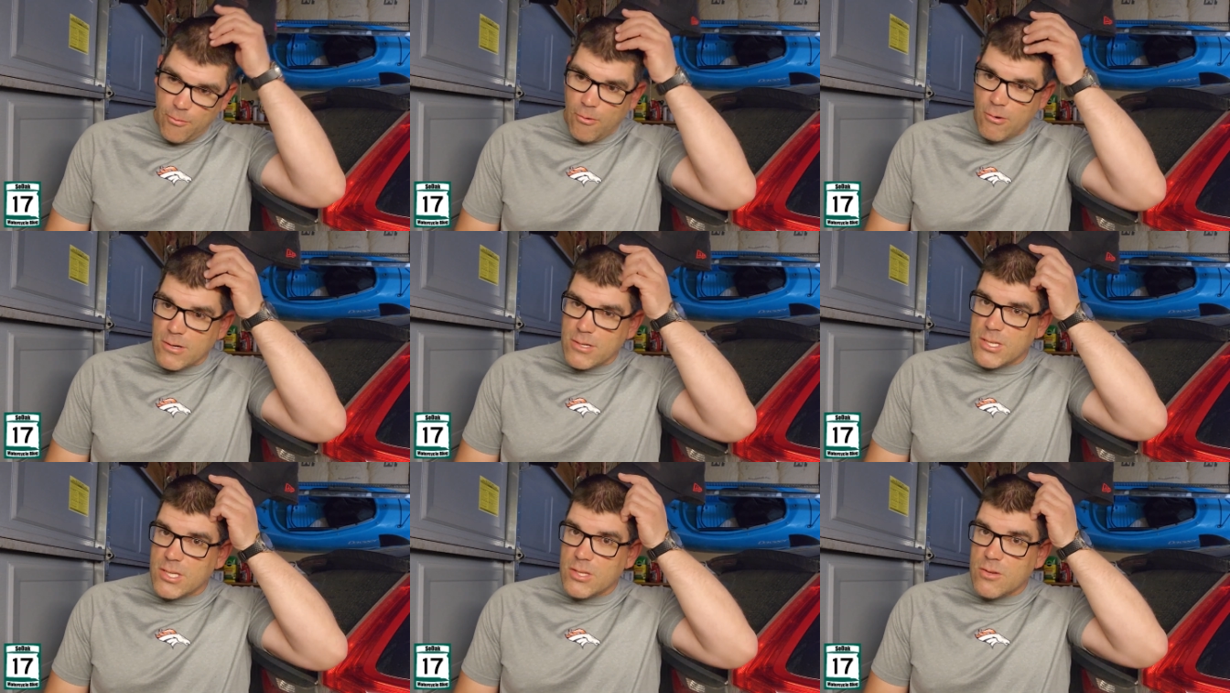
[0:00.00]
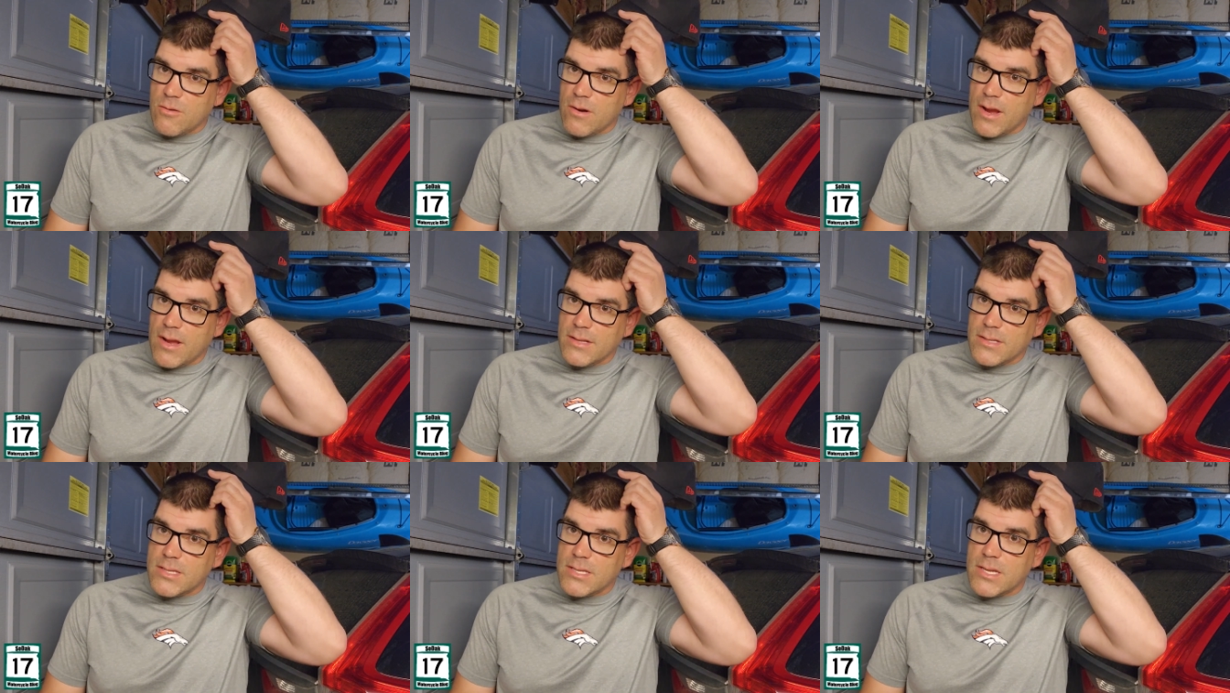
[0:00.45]
4th
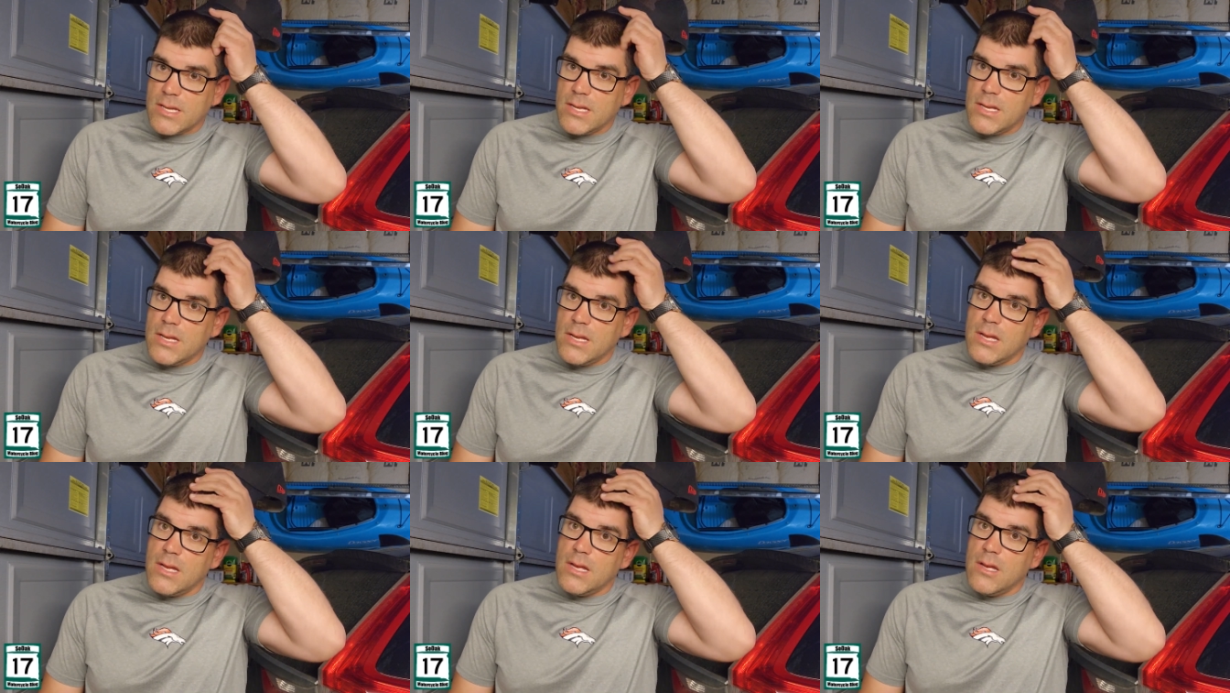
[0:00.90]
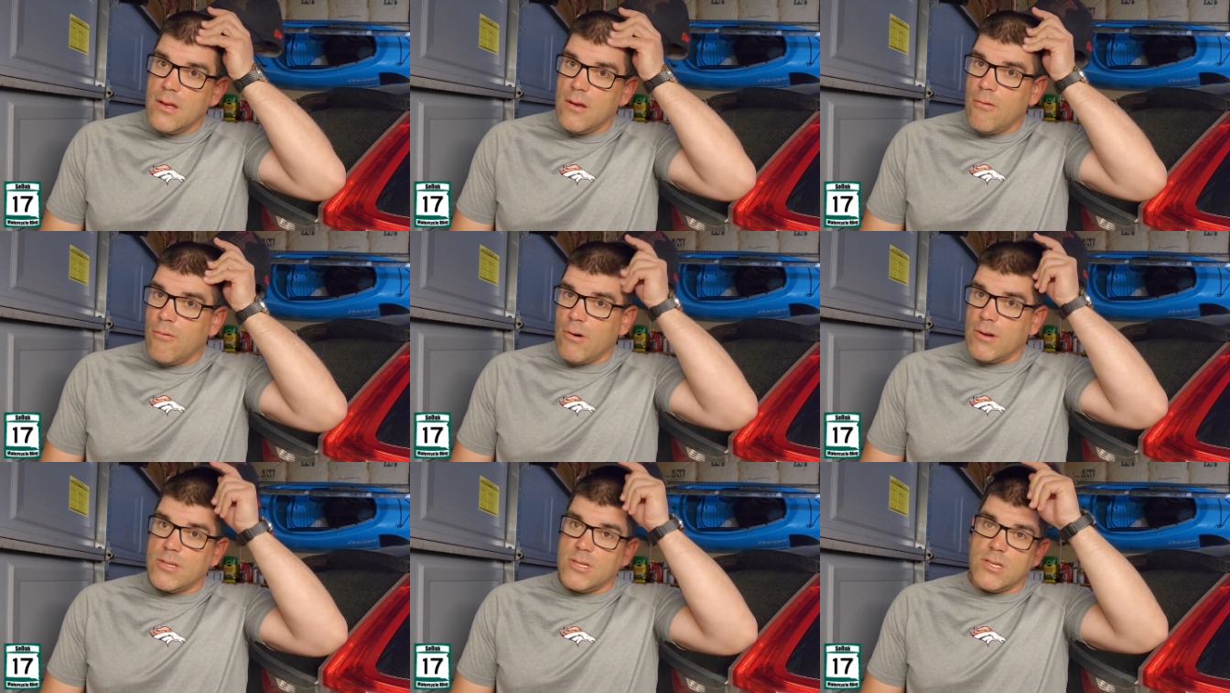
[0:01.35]
Street,
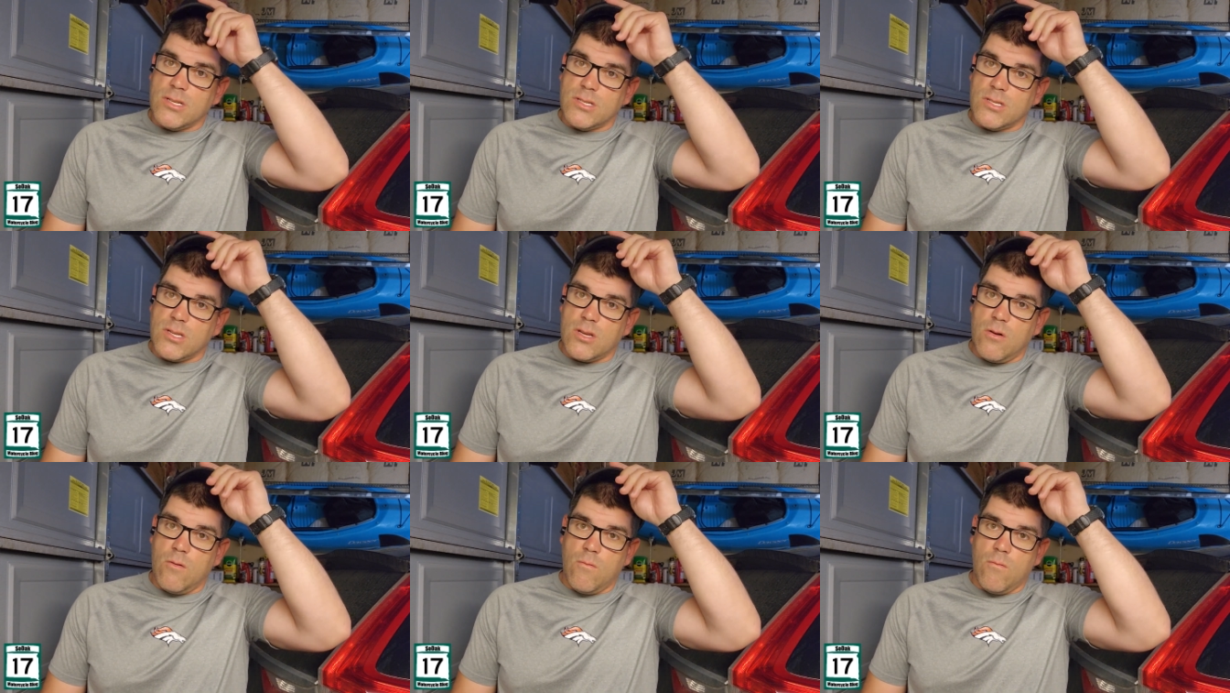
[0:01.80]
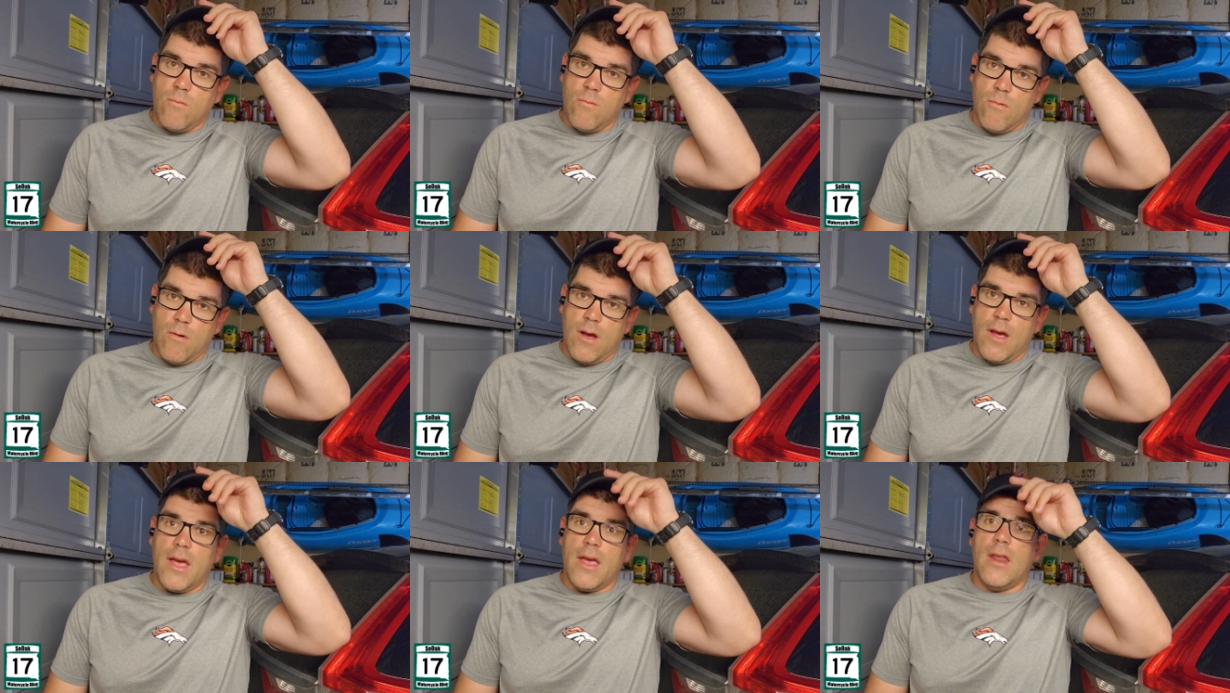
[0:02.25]
which is
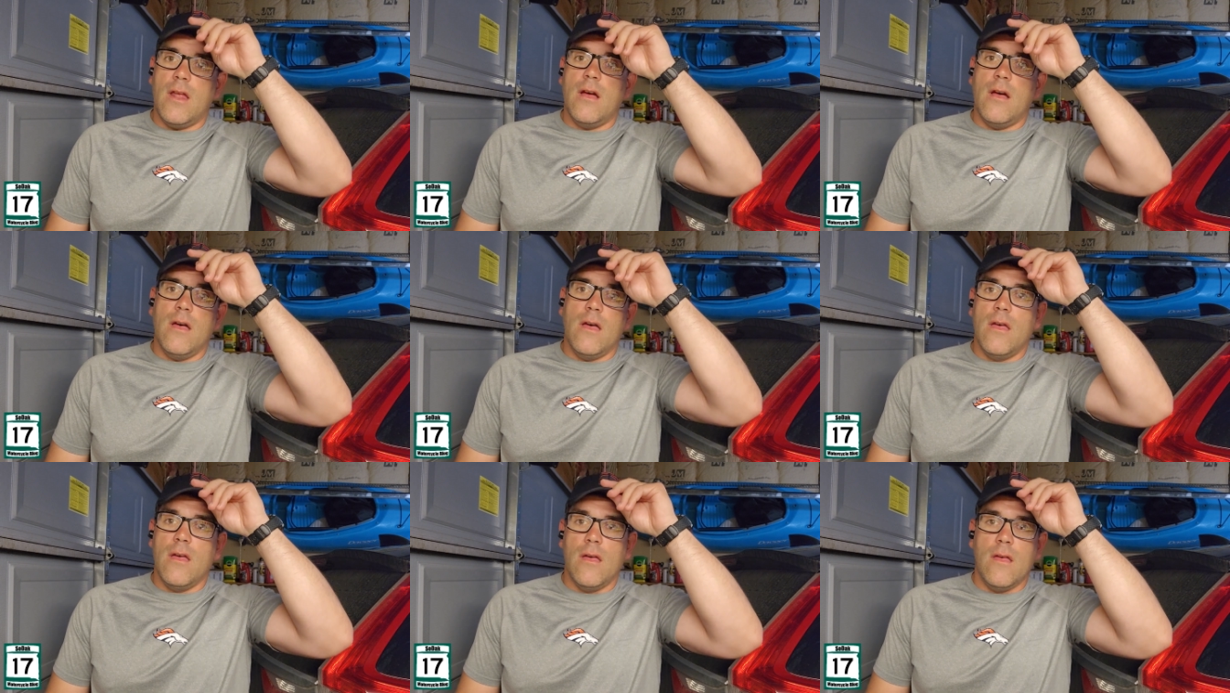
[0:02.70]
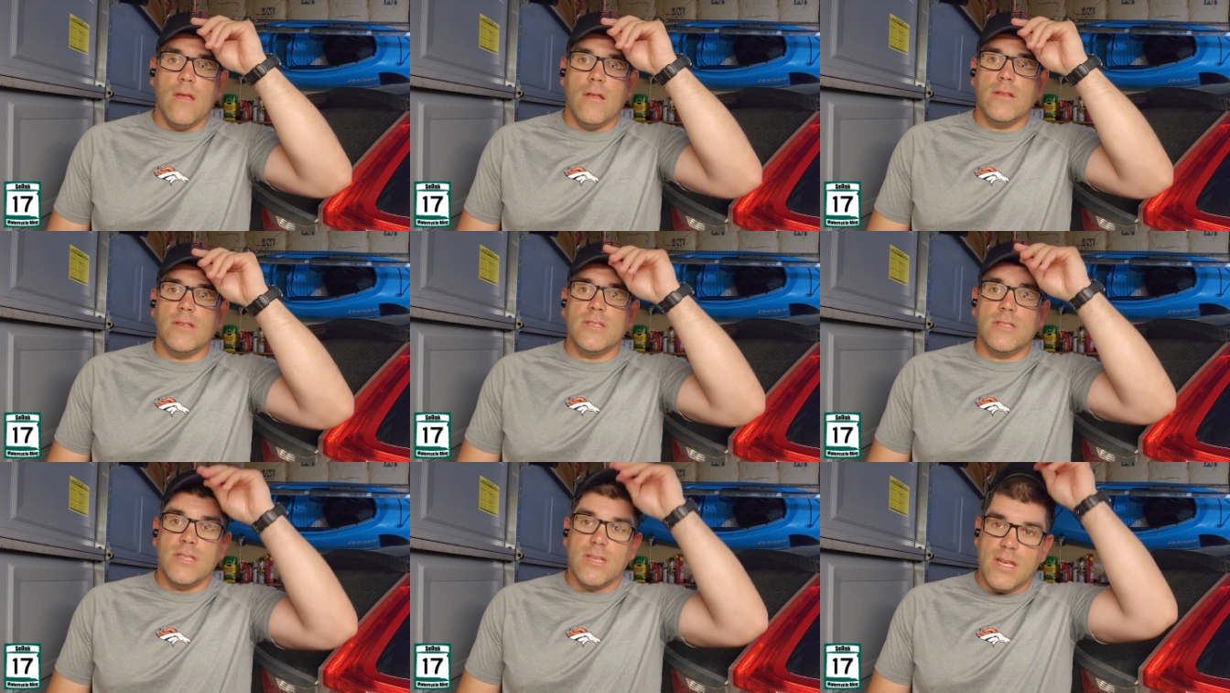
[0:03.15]
right,
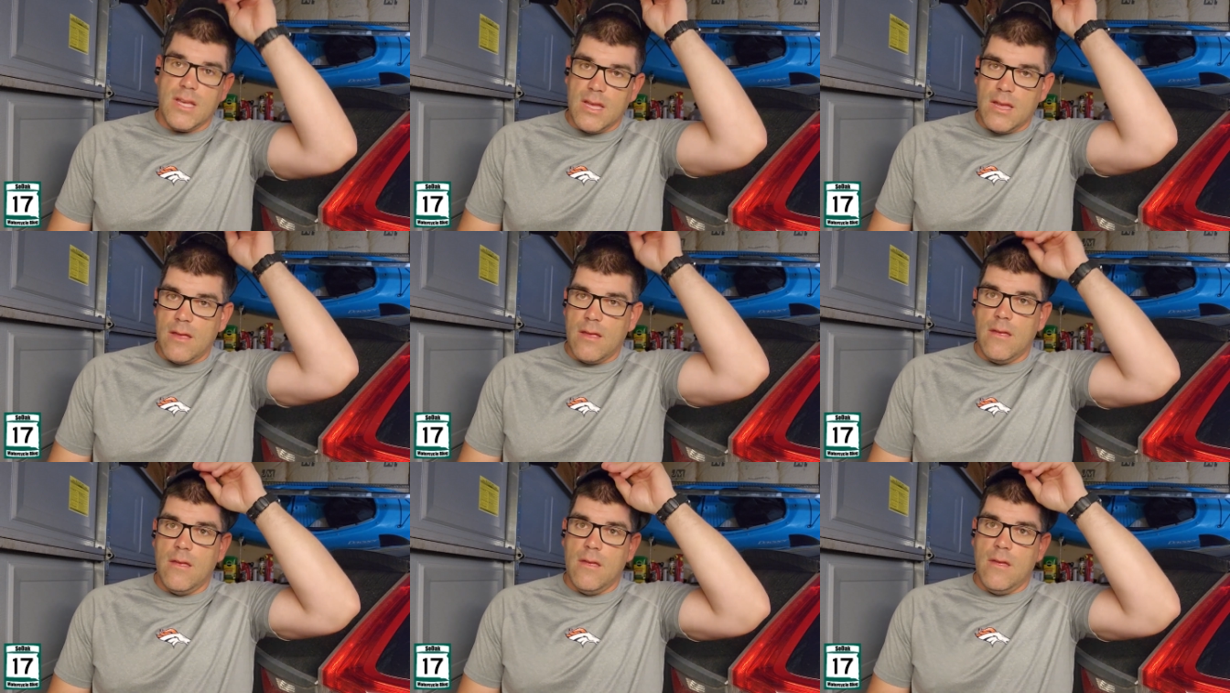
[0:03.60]
let's see,